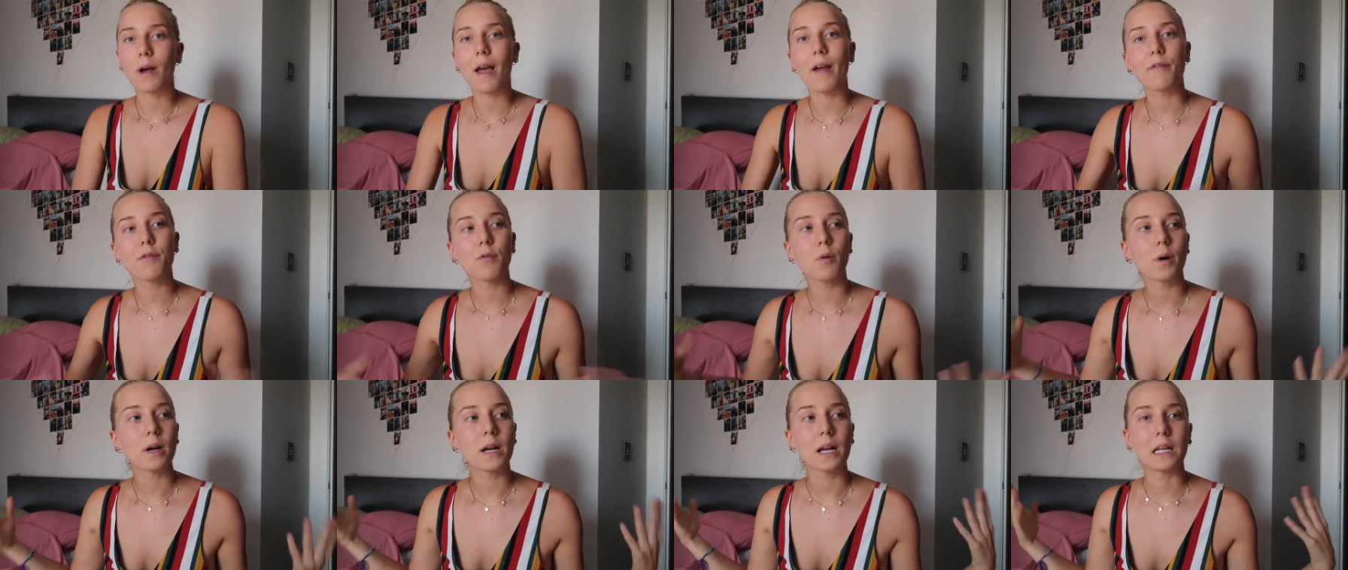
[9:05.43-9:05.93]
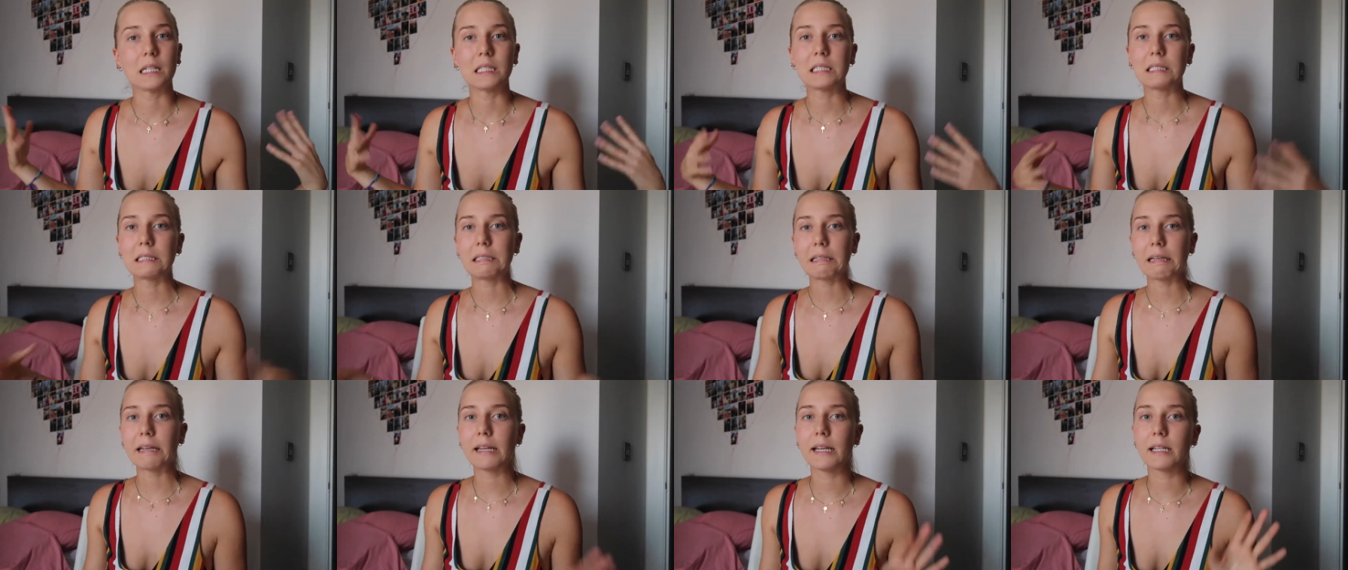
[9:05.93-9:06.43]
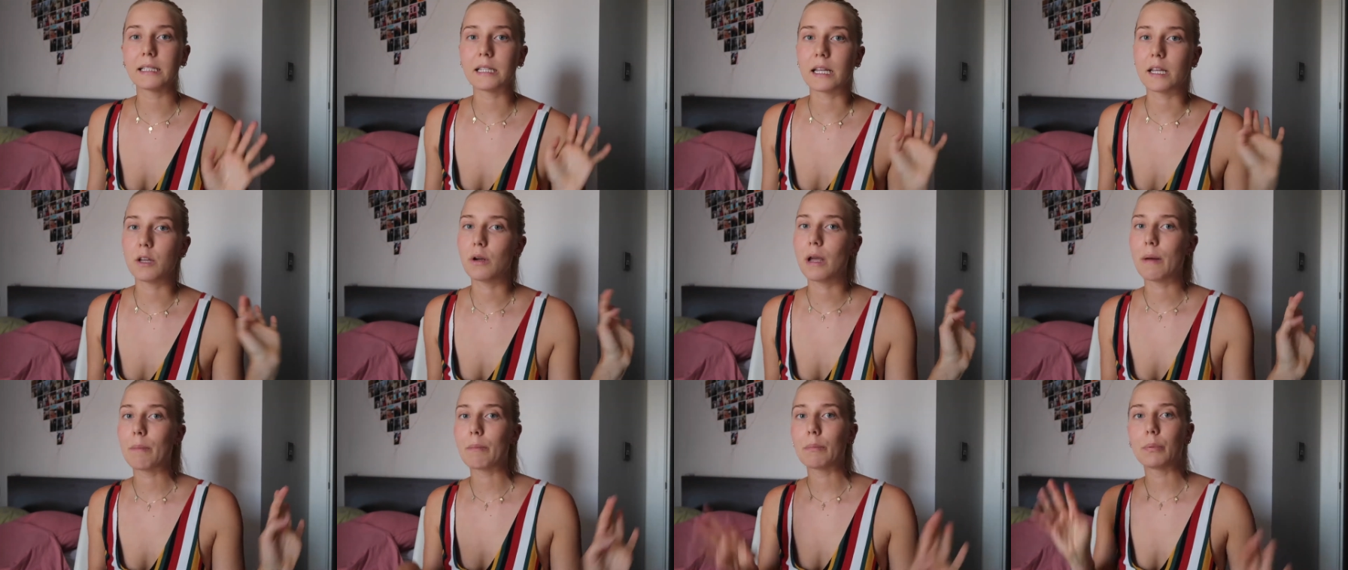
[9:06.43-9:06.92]
everyone can see it and
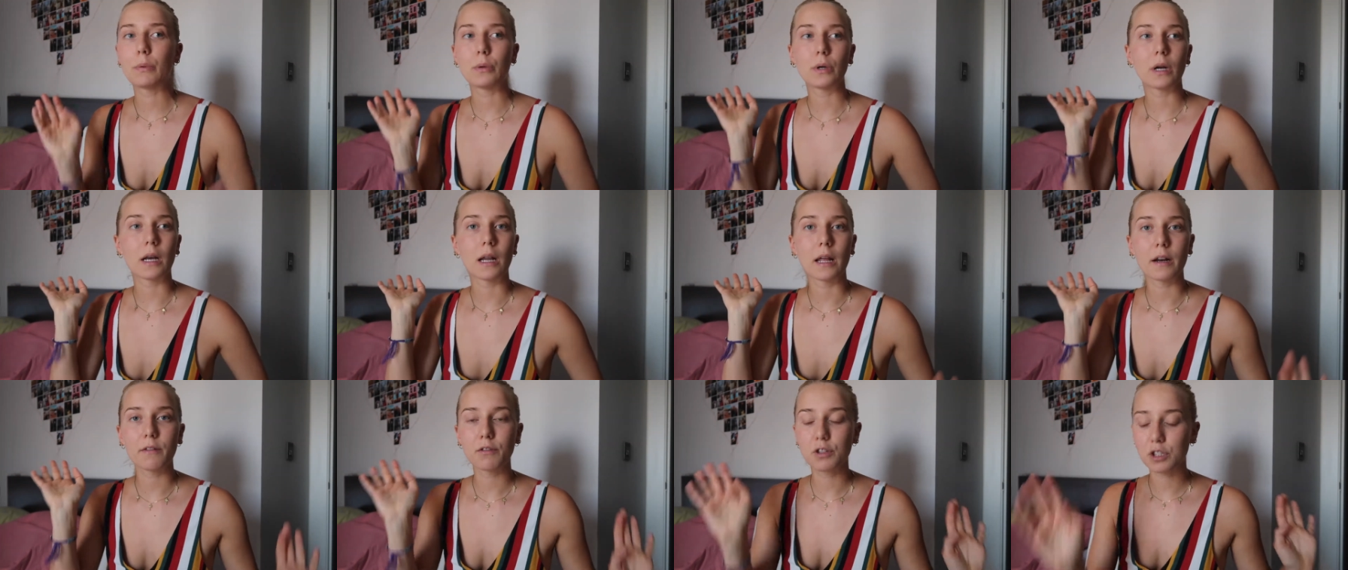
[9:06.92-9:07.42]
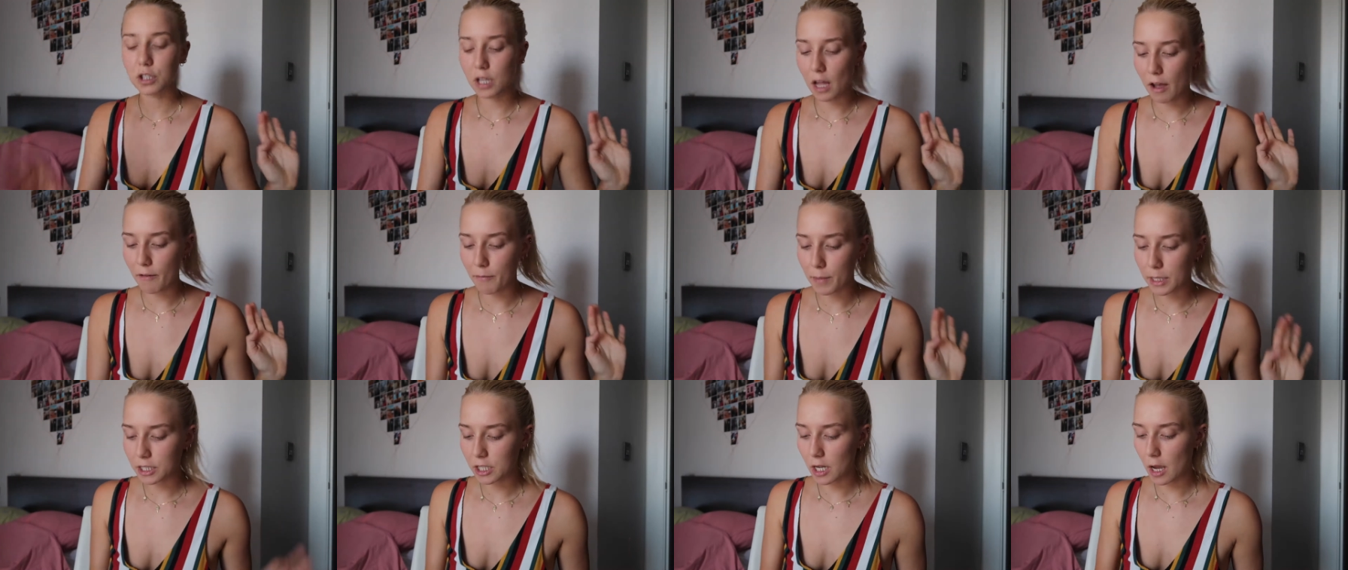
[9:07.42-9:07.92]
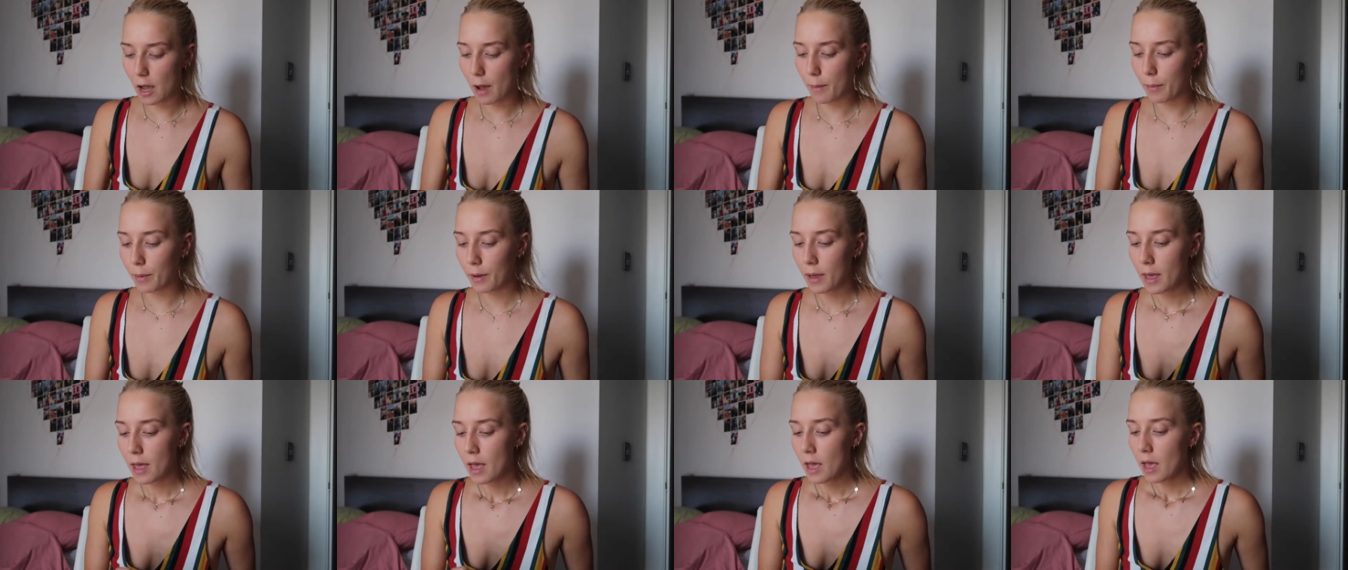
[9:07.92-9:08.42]
you can put a lot of stuff on
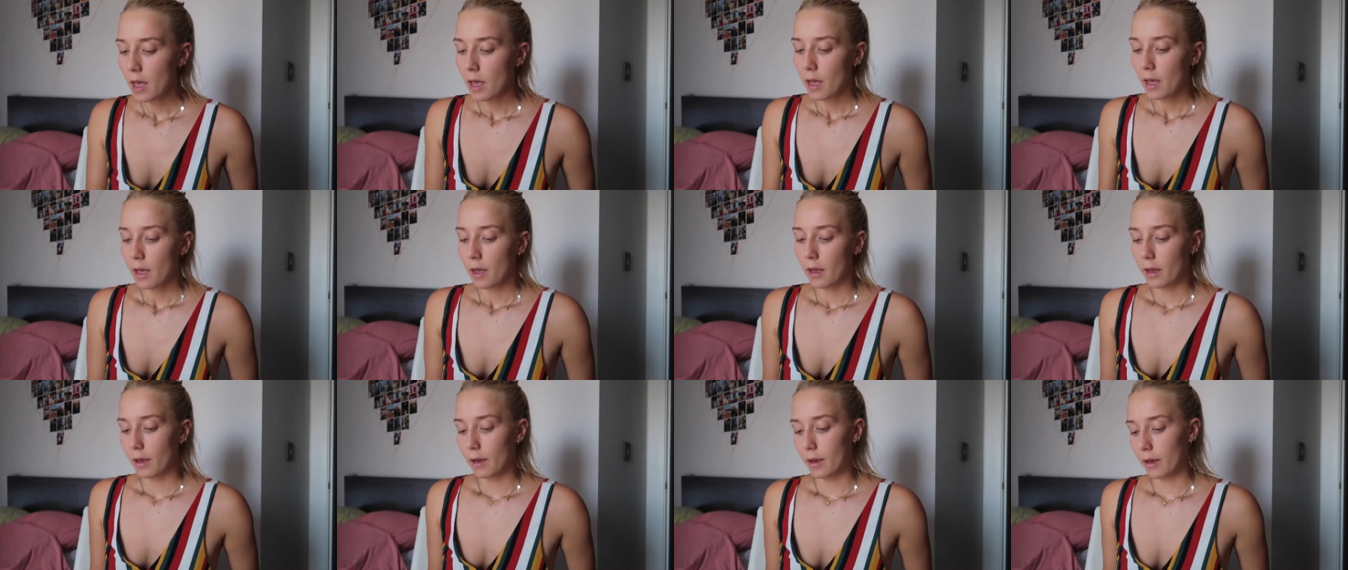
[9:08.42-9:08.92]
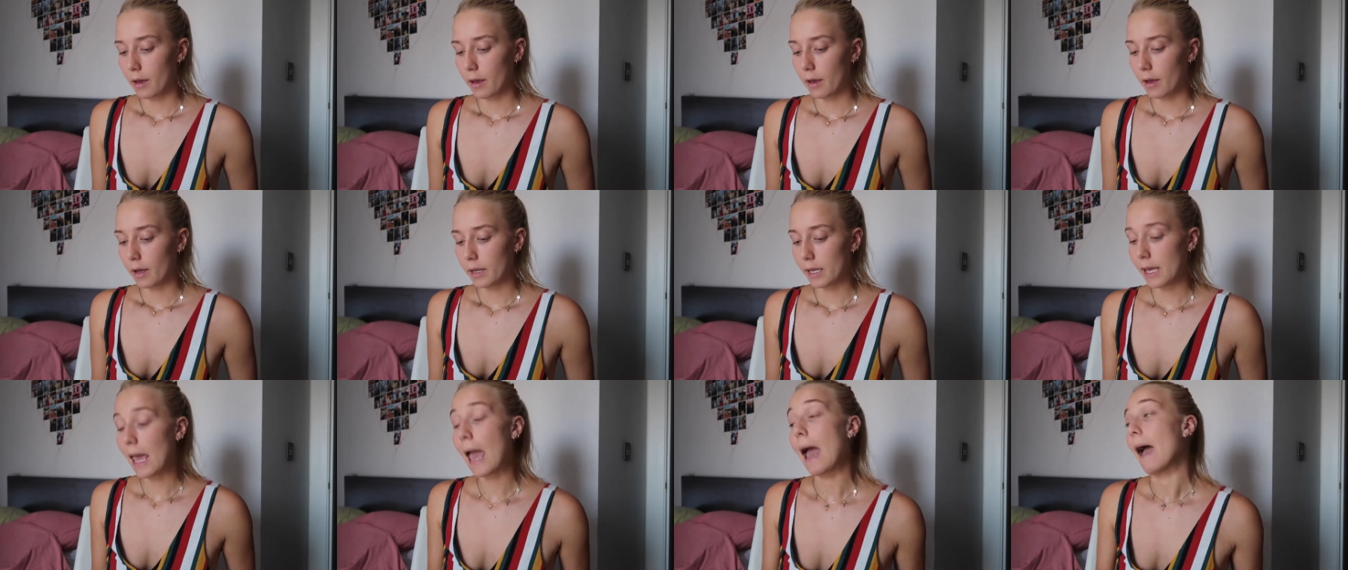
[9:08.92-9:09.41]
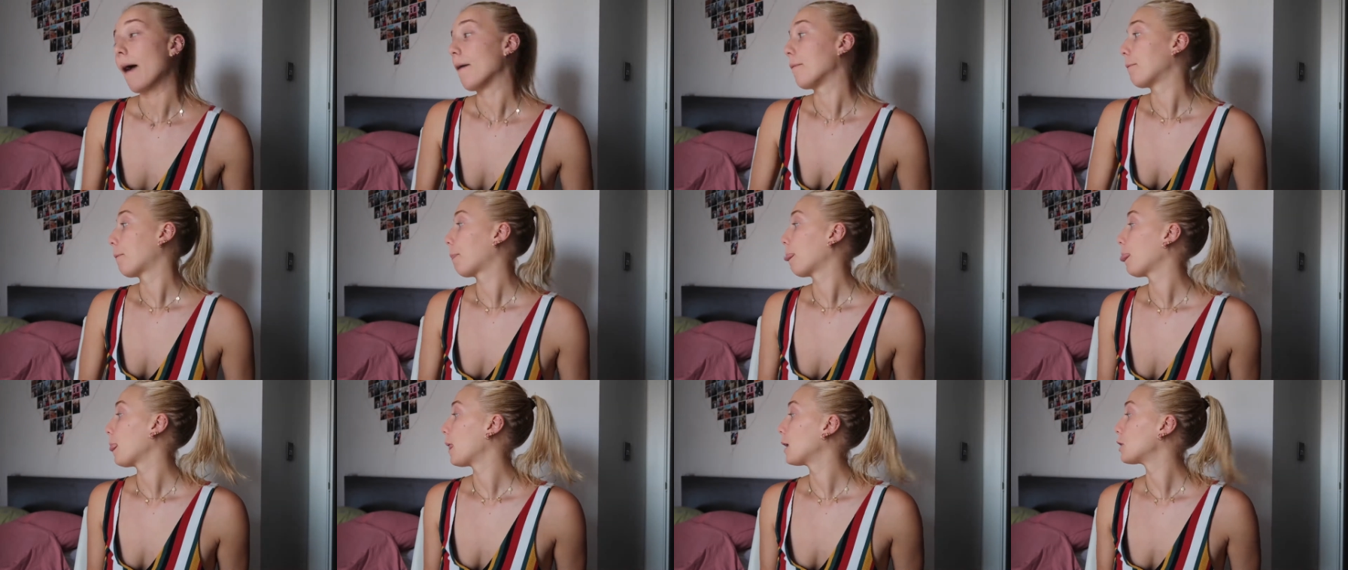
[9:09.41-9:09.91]
top. Uh, yeah,
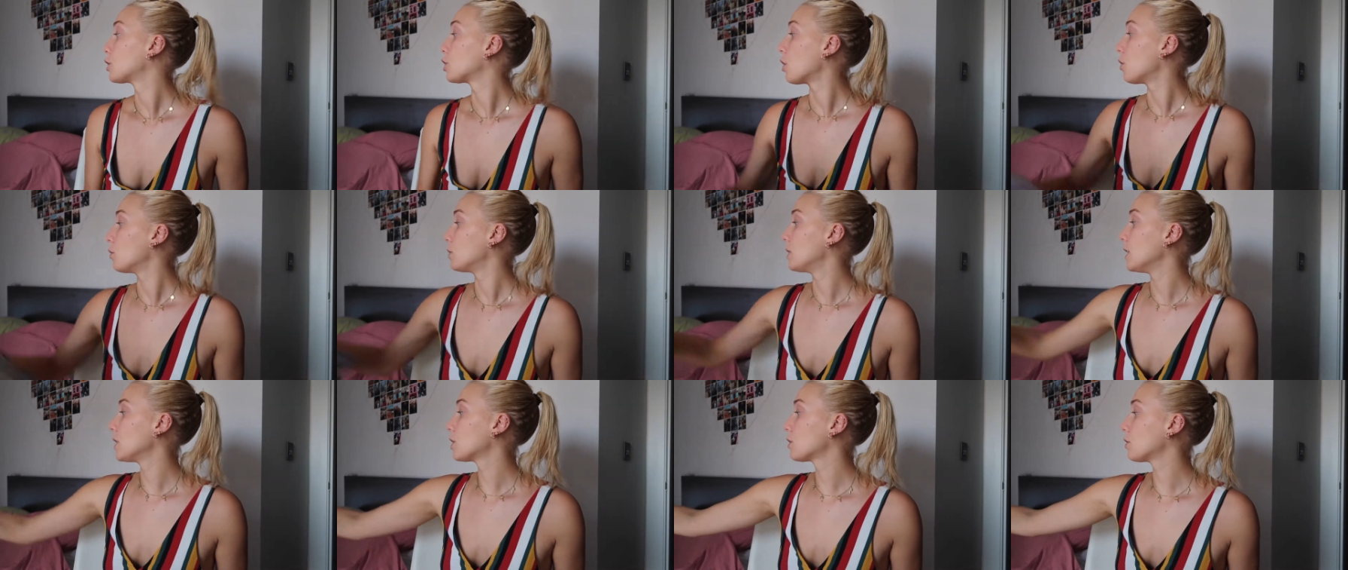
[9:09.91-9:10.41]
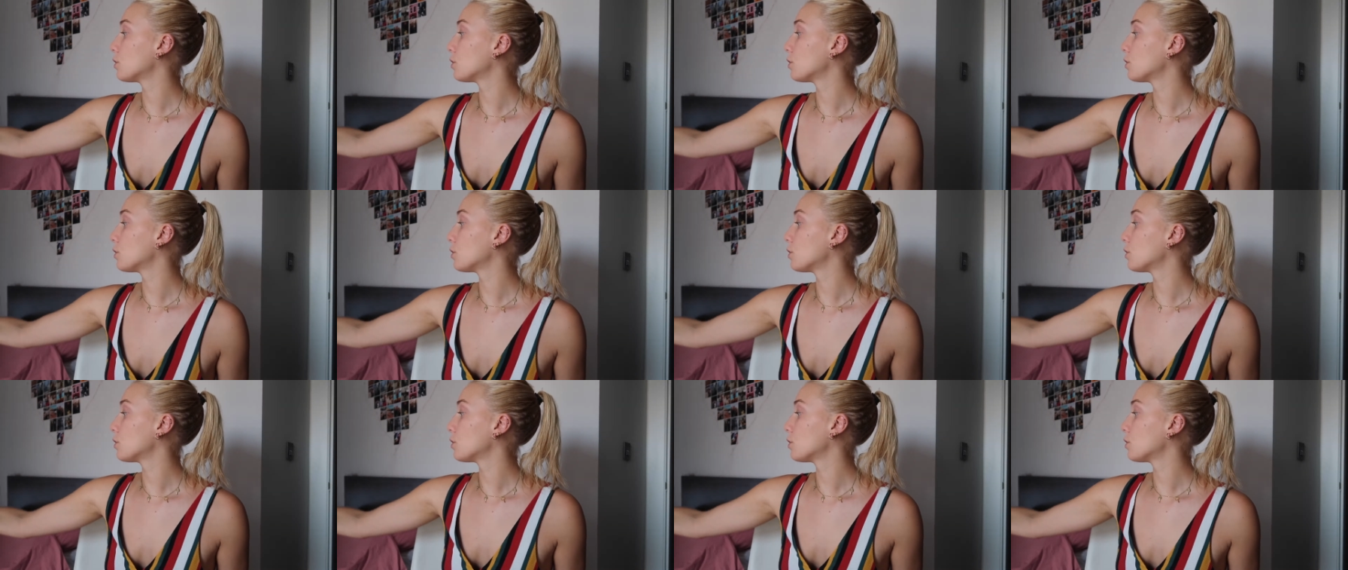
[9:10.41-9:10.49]
so this